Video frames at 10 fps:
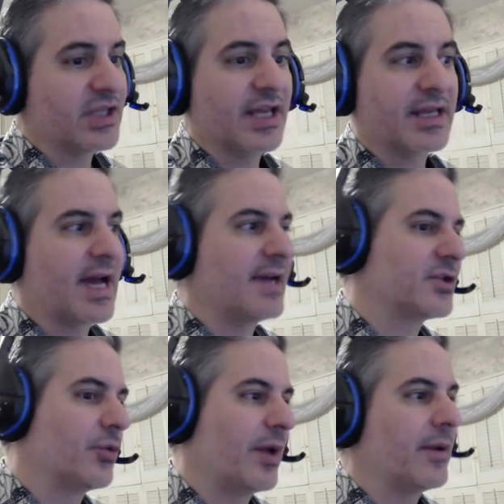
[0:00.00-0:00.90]
like
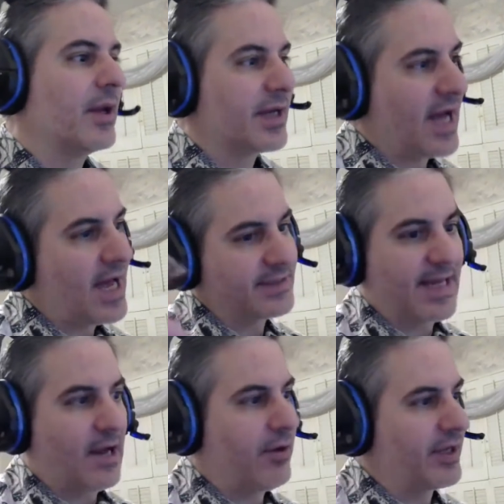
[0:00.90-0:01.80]
guys
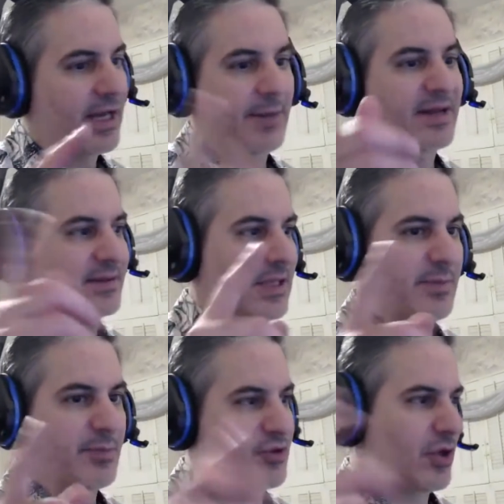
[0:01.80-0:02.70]
now. Again, I'm not the type
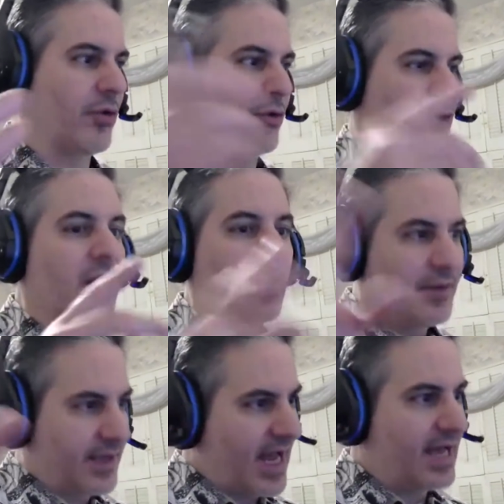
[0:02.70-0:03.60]
of person.
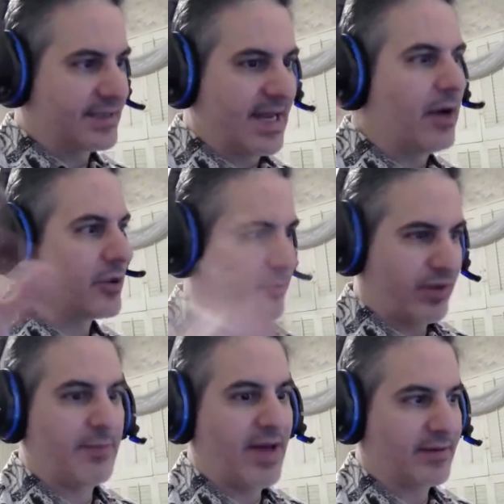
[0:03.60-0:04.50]
The guys now could
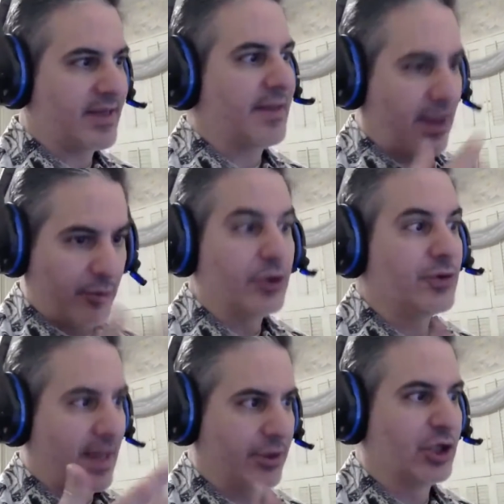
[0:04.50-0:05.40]
play back then. They
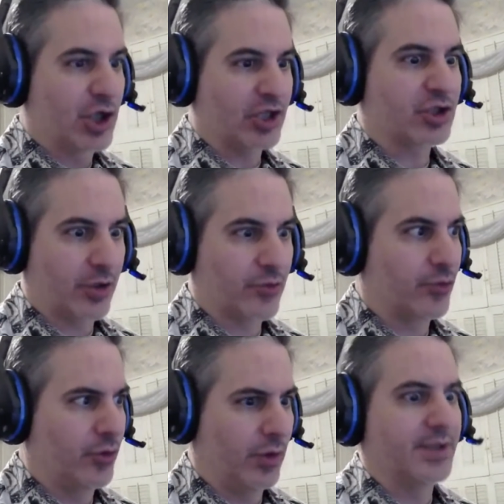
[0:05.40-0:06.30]
would adjust to the
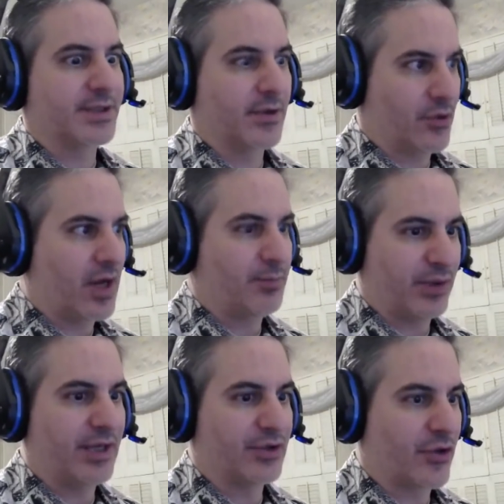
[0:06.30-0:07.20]
rules. The great
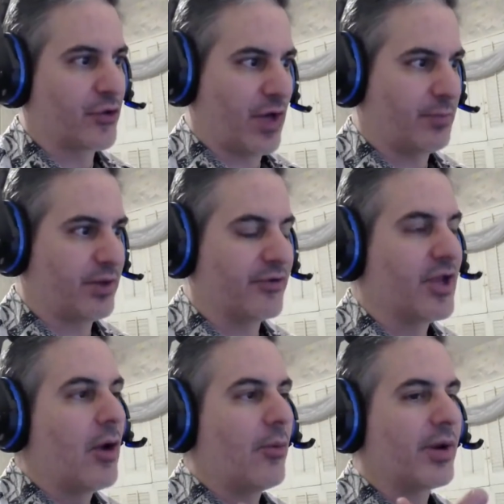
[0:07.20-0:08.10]
players are the great players.
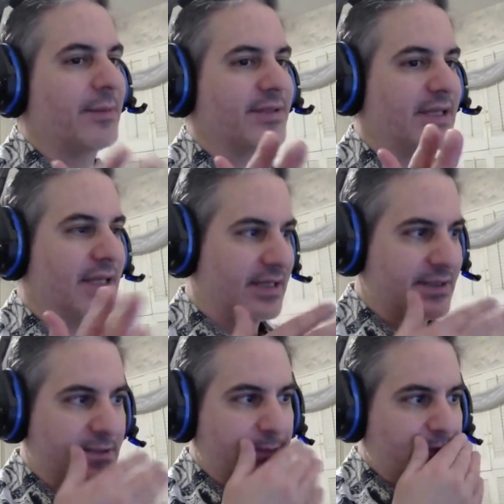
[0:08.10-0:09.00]
What I'm saying is,